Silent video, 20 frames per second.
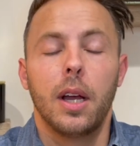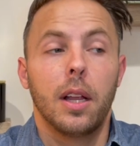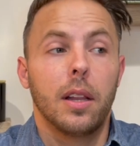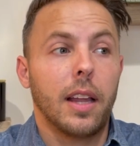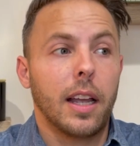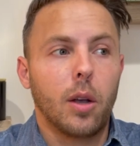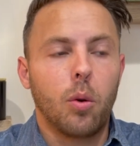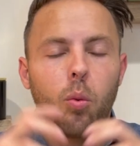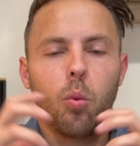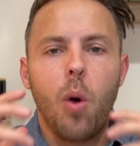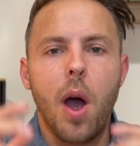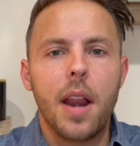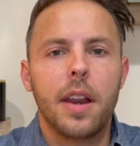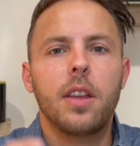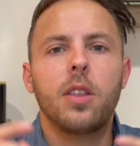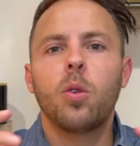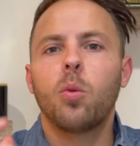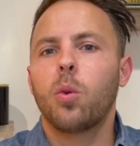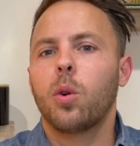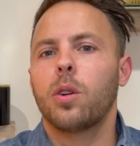Like, what
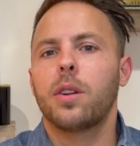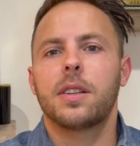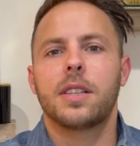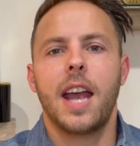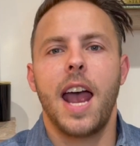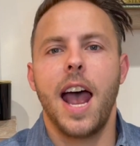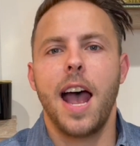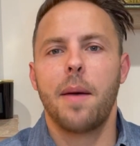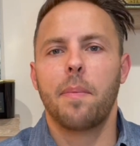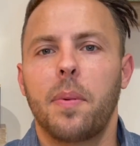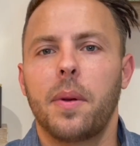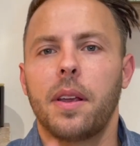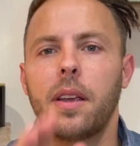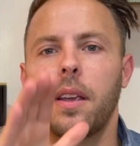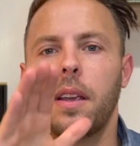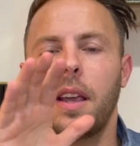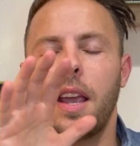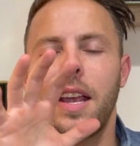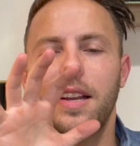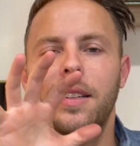in the world is
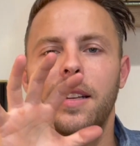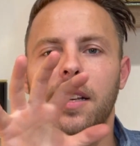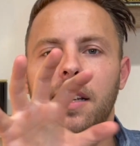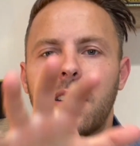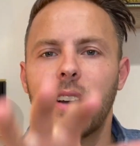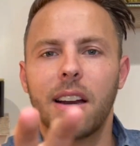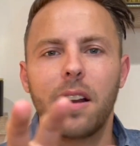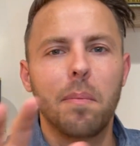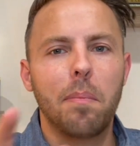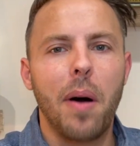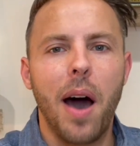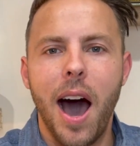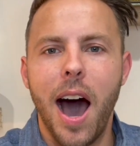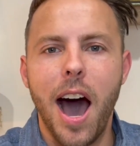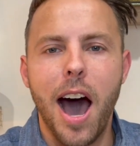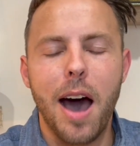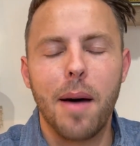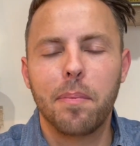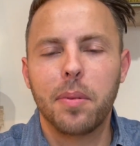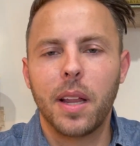happening? Is it gonna pop?